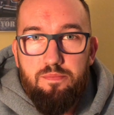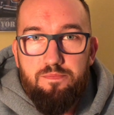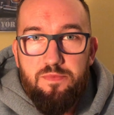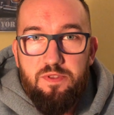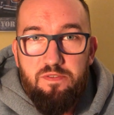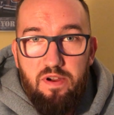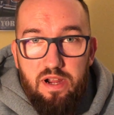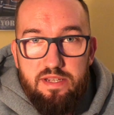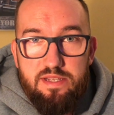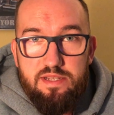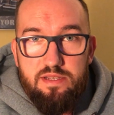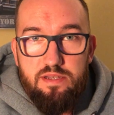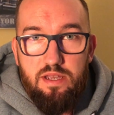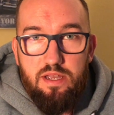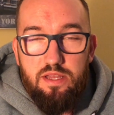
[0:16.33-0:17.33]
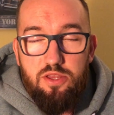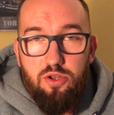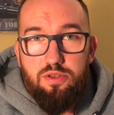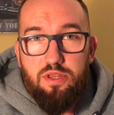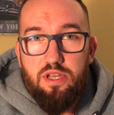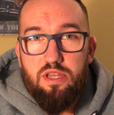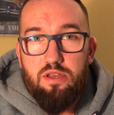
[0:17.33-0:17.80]
device and
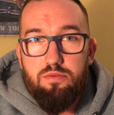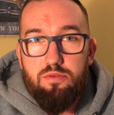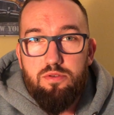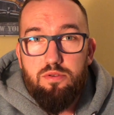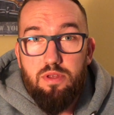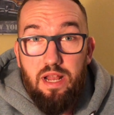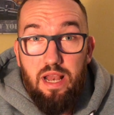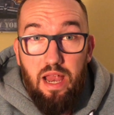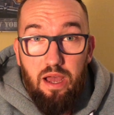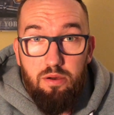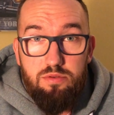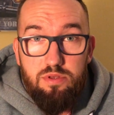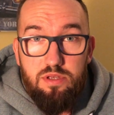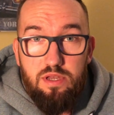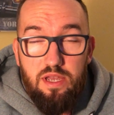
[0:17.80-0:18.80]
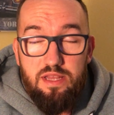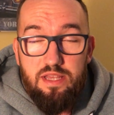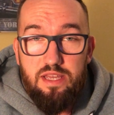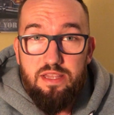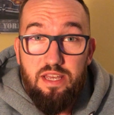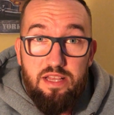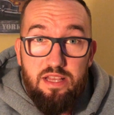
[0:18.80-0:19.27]
connect it to the cloud and
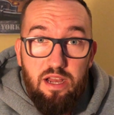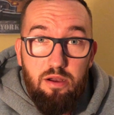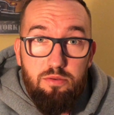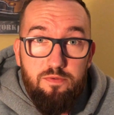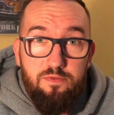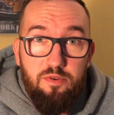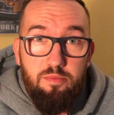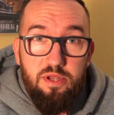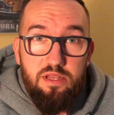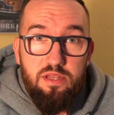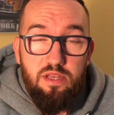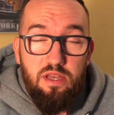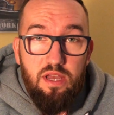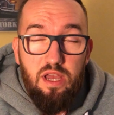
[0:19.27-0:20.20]
get data out from it.